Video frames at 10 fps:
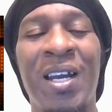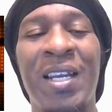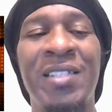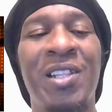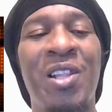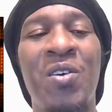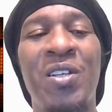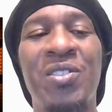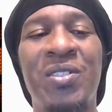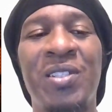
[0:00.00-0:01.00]
I guess the
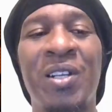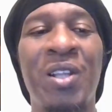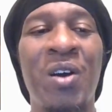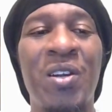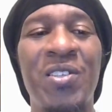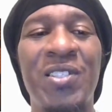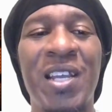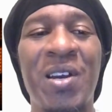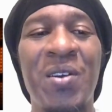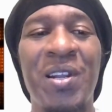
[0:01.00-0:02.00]
longer you
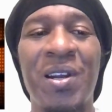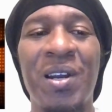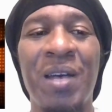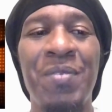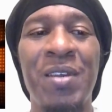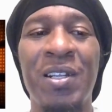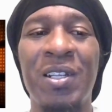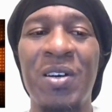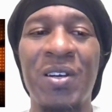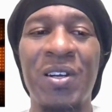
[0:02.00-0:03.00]
stay on there, up there, the
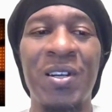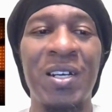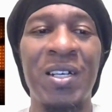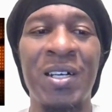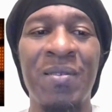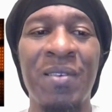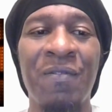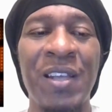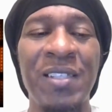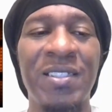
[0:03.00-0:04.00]
longer your
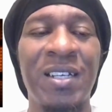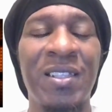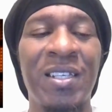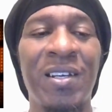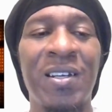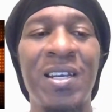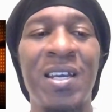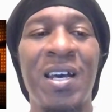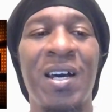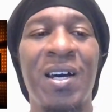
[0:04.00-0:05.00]
face is out there.
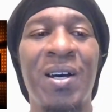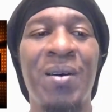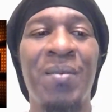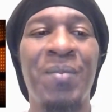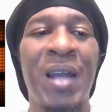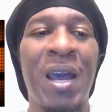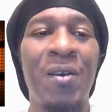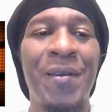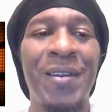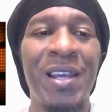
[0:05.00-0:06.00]
But
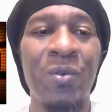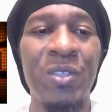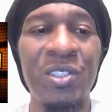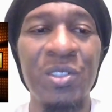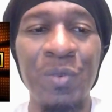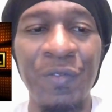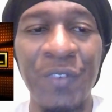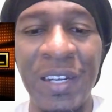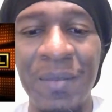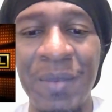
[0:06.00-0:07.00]
Howie Mandel was super
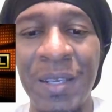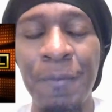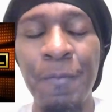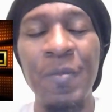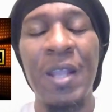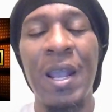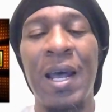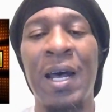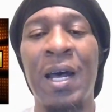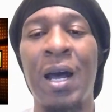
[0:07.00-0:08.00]
funny to me.
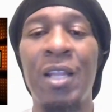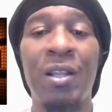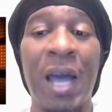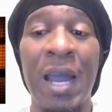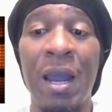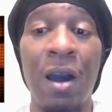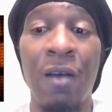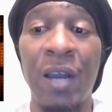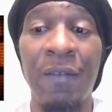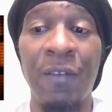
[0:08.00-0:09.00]

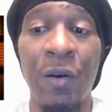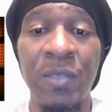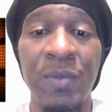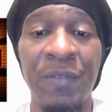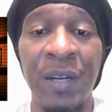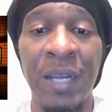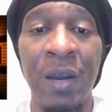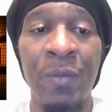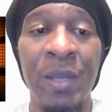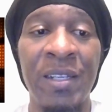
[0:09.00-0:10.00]
I've always been a fan of
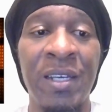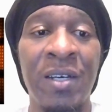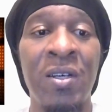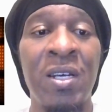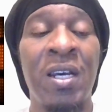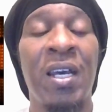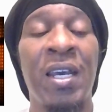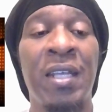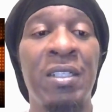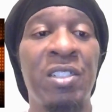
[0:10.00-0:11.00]
Howie Mandel,
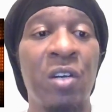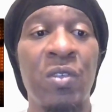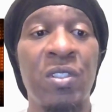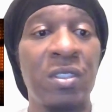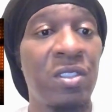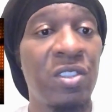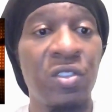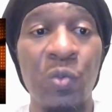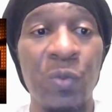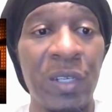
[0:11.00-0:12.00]
and the show was
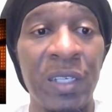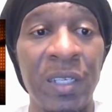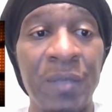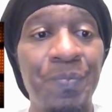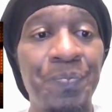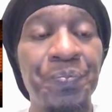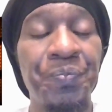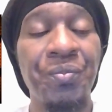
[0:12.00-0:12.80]
super good.